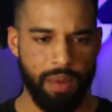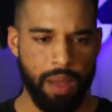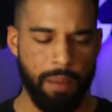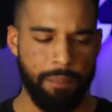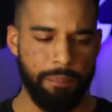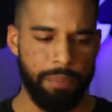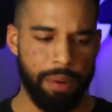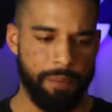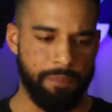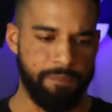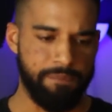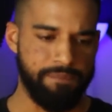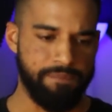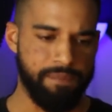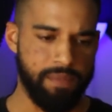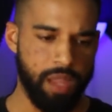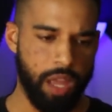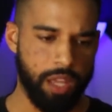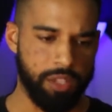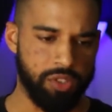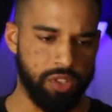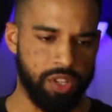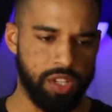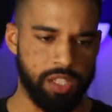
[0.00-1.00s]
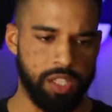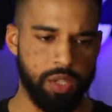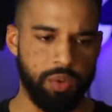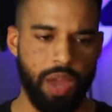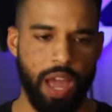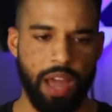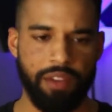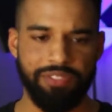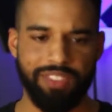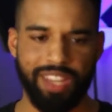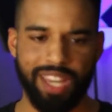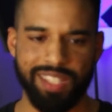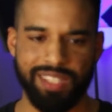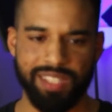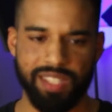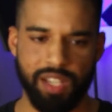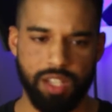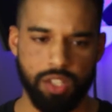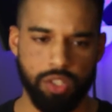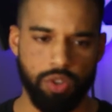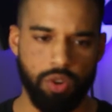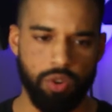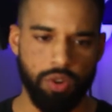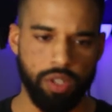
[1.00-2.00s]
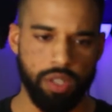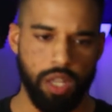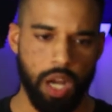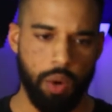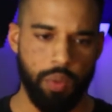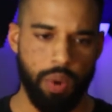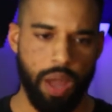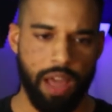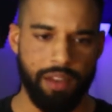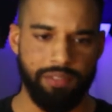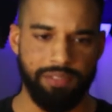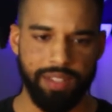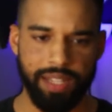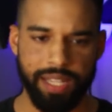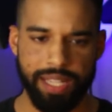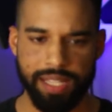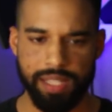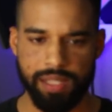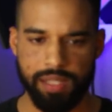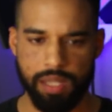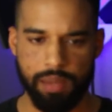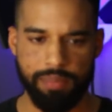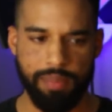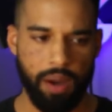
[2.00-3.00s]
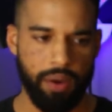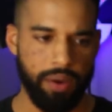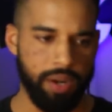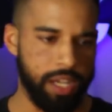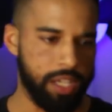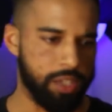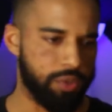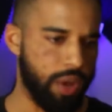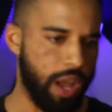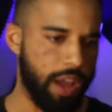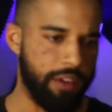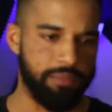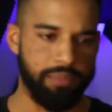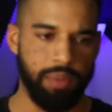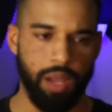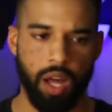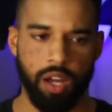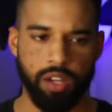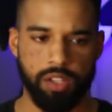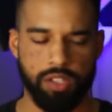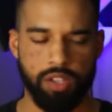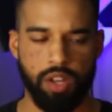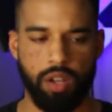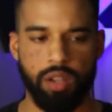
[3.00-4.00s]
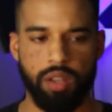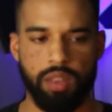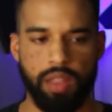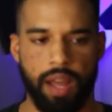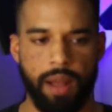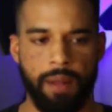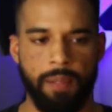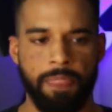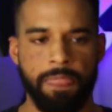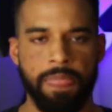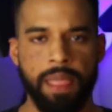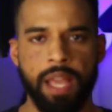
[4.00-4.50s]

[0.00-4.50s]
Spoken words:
But as you can see, we have case studies going on, we have links about us, we have blogs and all of that.